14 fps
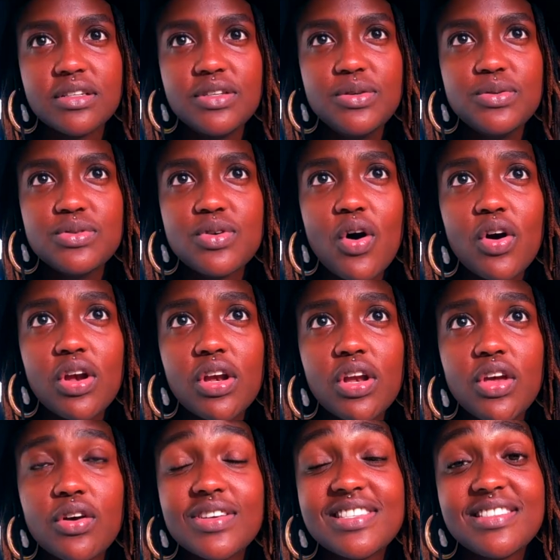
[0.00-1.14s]
Use all
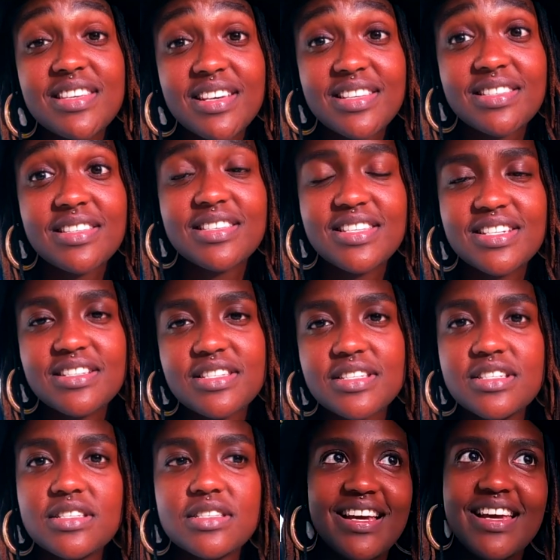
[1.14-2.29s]
your 6
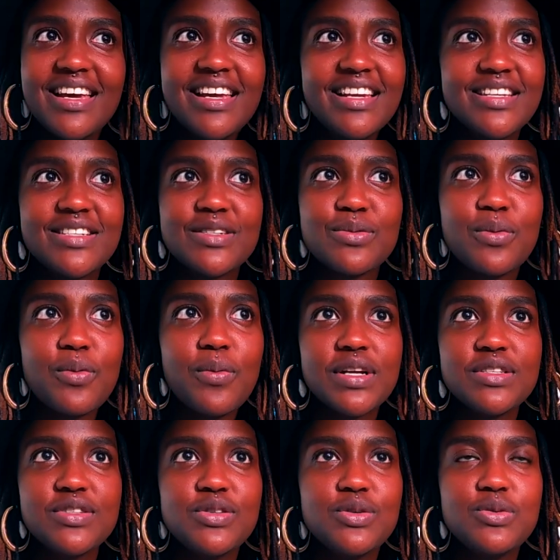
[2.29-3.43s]
senses, and
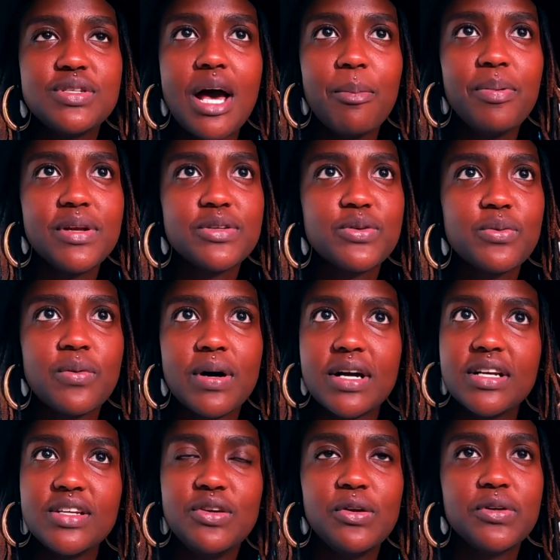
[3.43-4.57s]
once you tap into
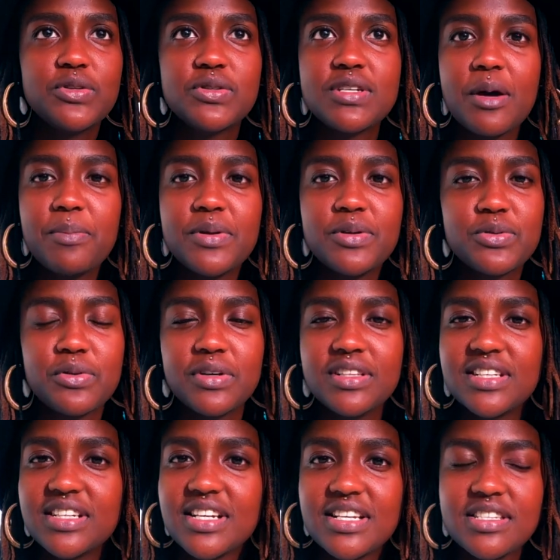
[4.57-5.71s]
one, you learn to tap into all
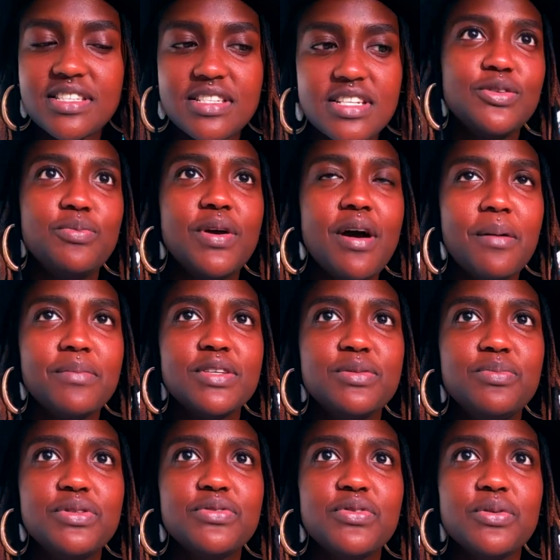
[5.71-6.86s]
the rest. You become this
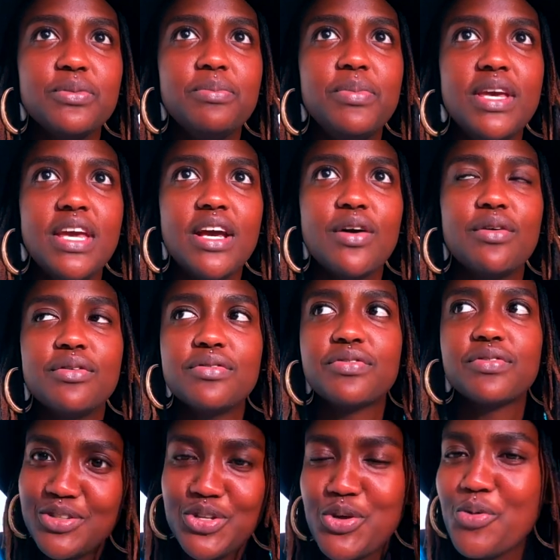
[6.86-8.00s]
beautiful being of
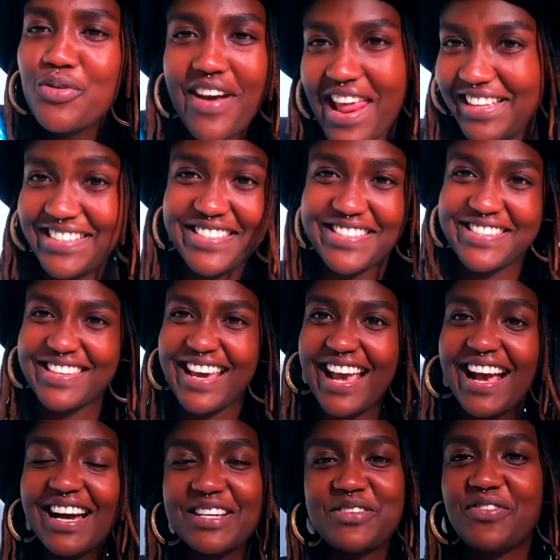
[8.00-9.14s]
tuneness. I
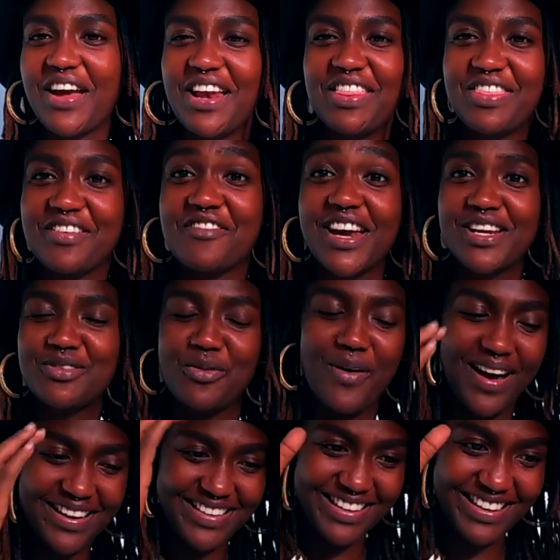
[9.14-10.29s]
can't find the right word,